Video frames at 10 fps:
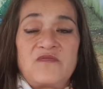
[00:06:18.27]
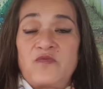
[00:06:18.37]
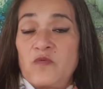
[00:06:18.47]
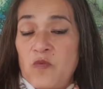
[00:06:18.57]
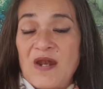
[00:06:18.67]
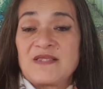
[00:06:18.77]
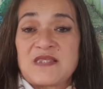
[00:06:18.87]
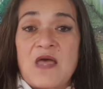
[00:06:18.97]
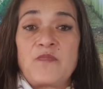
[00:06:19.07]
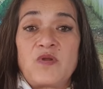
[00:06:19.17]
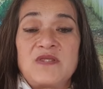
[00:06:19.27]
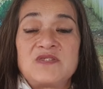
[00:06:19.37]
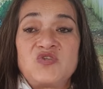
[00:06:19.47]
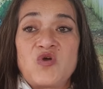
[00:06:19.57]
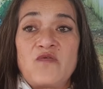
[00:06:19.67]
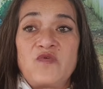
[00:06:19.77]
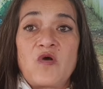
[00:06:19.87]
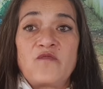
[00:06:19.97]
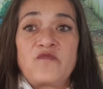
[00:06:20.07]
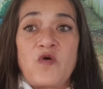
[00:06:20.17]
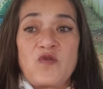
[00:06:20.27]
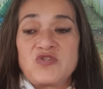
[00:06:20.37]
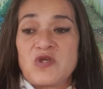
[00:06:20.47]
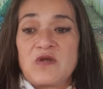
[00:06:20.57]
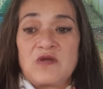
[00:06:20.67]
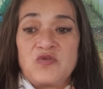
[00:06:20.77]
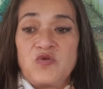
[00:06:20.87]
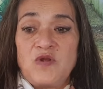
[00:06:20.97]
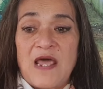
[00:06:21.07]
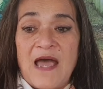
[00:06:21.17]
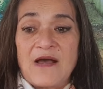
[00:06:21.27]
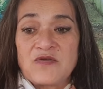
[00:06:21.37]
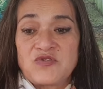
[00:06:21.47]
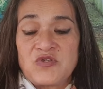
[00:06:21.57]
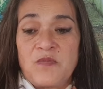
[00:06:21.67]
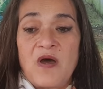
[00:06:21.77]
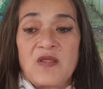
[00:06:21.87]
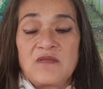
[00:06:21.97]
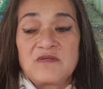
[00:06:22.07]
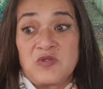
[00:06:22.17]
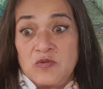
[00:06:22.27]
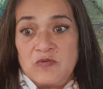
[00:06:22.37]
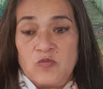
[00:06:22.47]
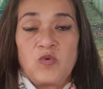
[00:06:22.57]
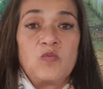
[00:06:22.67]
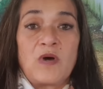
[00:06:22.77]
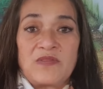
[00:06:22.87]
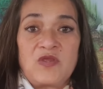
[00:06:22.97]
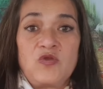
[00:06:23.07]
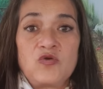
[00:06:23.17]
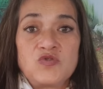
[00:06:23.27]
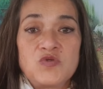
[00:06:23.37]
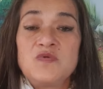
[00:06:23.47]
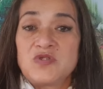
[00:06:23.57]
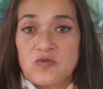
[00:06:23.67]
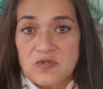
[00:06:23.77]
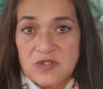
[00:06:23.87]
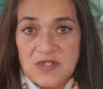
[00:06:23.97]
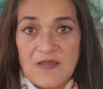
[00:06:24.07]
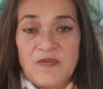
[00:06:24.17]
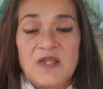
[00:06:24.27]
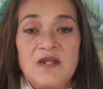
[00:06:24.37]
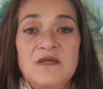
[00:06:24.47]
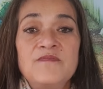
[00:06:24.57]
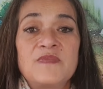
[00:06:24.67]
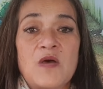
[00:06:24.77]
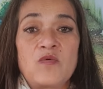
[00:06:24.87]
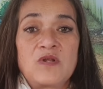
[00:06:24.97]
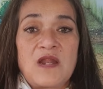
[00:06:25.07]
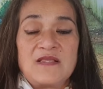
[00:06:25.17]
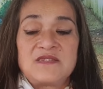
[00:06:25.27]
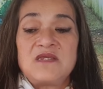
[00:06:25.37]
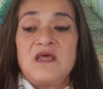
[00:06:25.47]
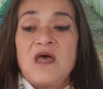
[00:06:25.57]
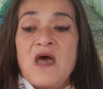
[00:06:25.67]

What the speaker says: one example is, you know, if you've got furniture, a new lounge, one thing you could do is you could steam clean it. That would cleanse it.